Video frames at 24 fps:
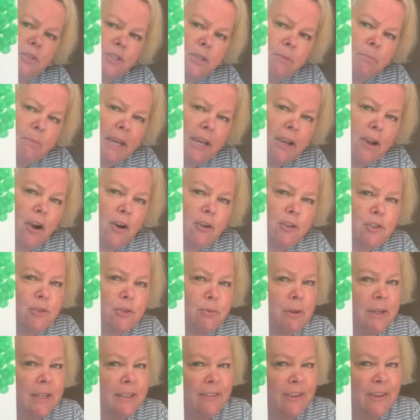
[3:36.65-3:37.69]
to make our
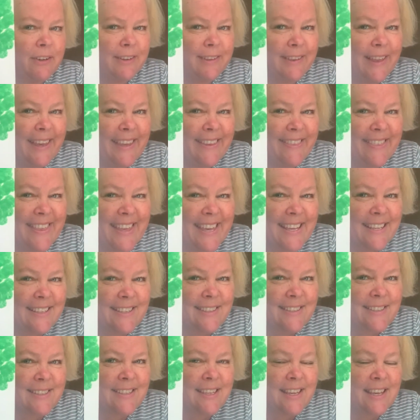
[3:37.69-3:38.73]
tree look like
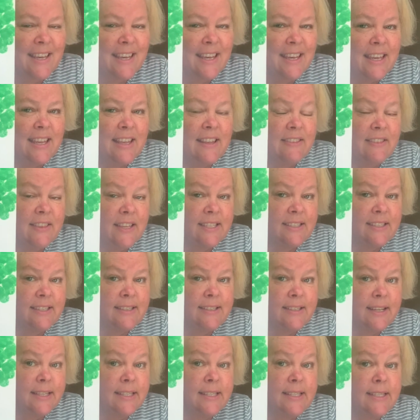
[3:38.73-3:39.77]
this. This
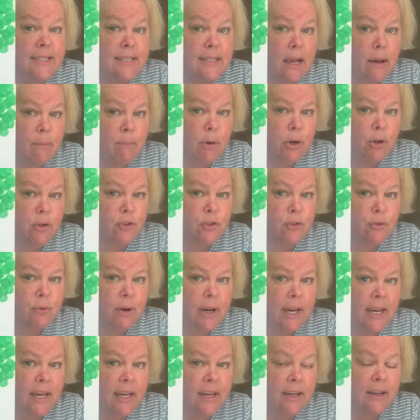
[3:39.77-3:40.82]
is a summer
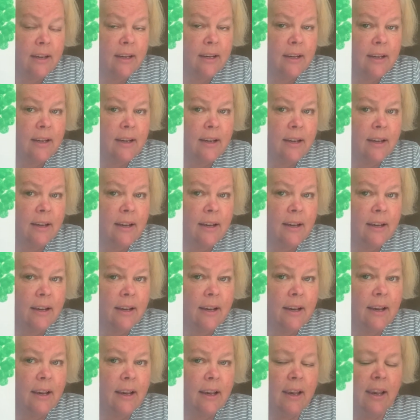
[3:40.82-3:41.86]
tree.
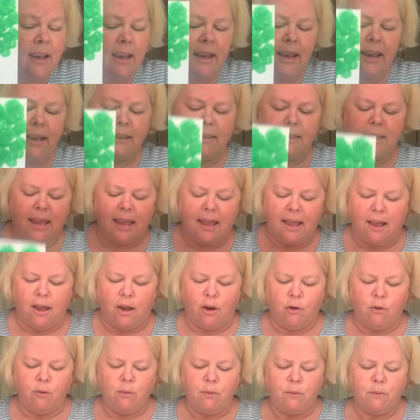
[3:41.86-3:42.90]
And
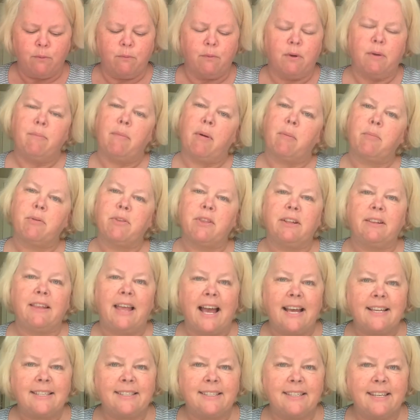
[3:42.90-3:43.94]
now, remember the
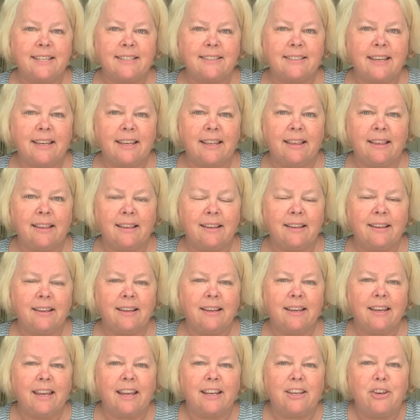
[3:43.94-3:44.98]
last season?
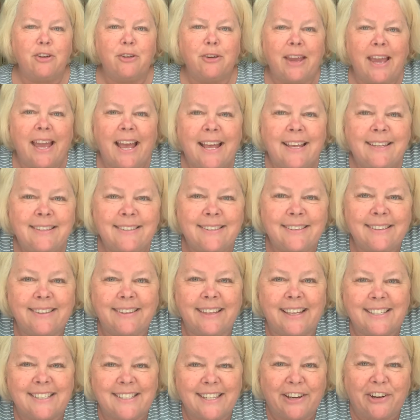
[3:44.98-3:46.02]
Can you guess?
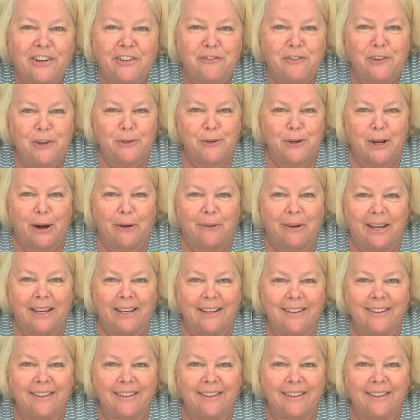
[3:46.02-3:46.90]
Let's hear if you know it.